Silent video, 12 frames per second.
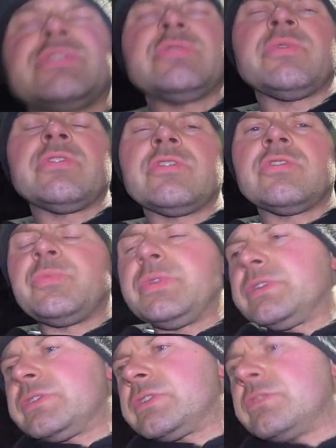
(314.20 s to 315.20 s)
up tomorrow,
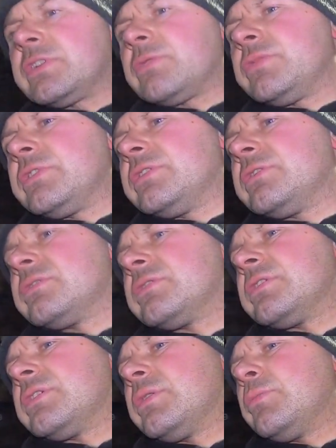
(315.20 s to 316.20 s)
because it's gonna be
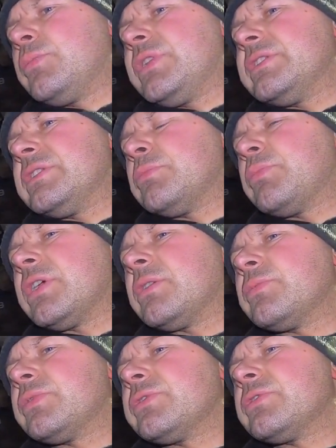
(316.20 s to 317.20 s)
bleeding the
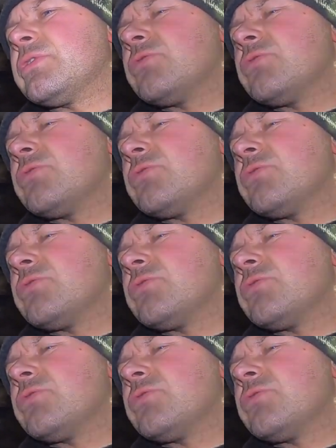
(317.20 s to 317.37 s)
pump,